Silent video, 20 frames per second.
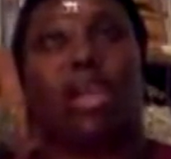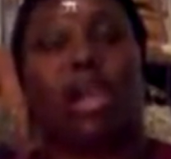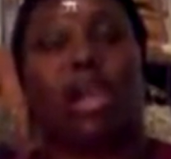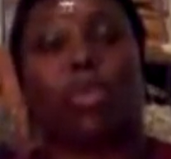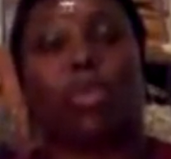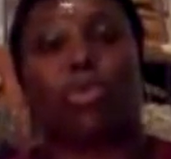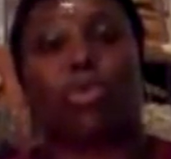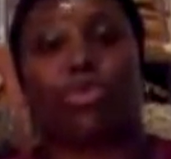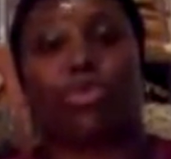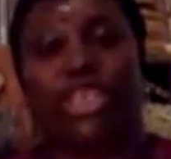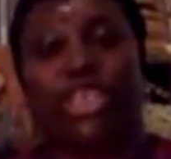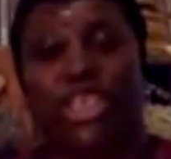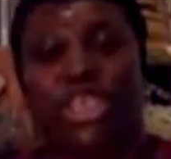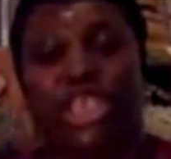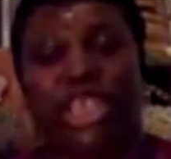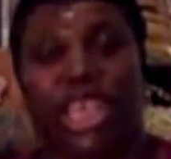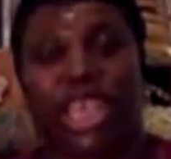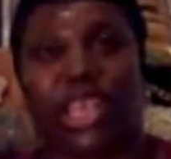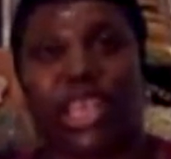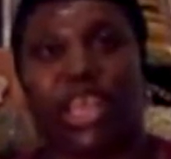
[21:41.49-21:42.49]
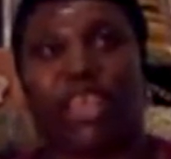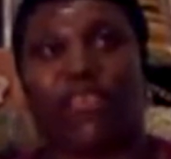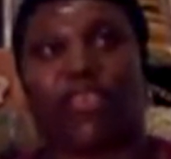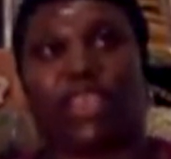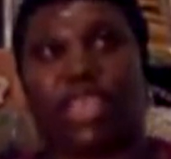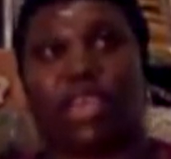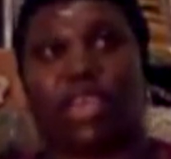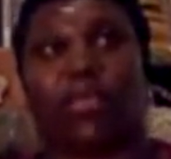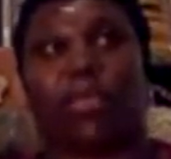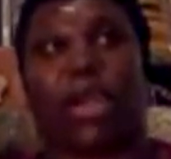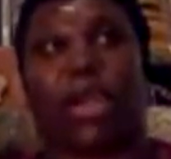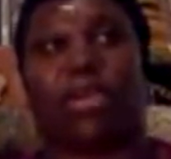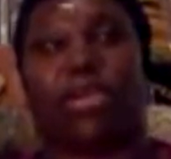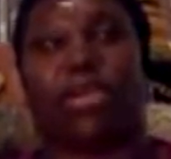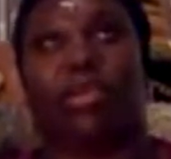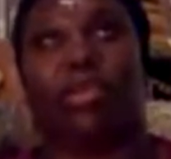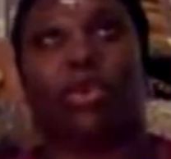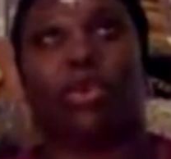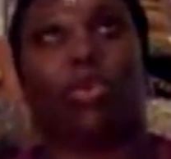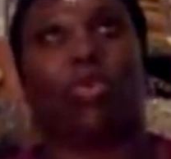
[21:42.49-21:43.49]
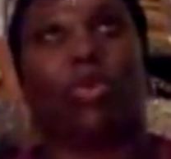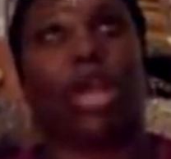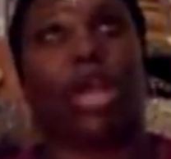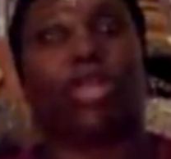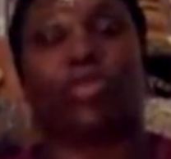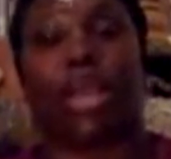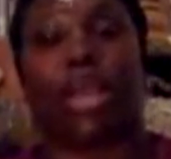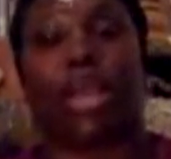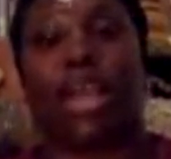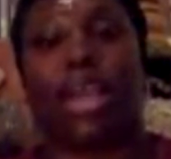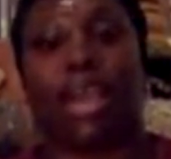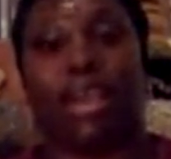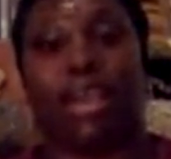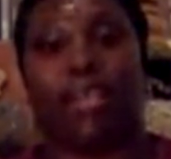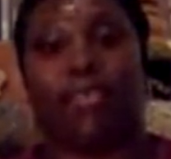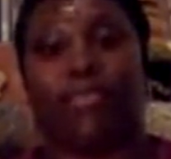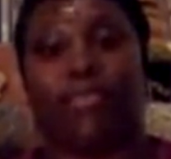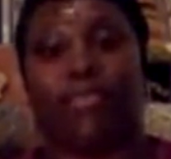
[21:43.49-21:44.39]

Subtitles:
appreciate everything about him, or why do I have